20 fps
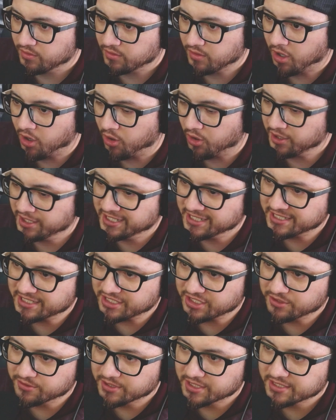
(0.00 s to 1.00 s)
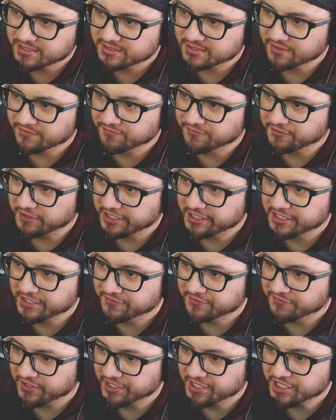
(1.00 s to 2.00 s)
hard-hitting units,
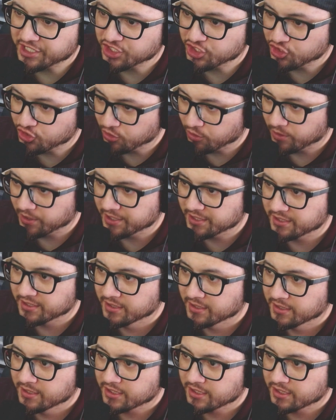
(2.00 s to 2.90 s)
very good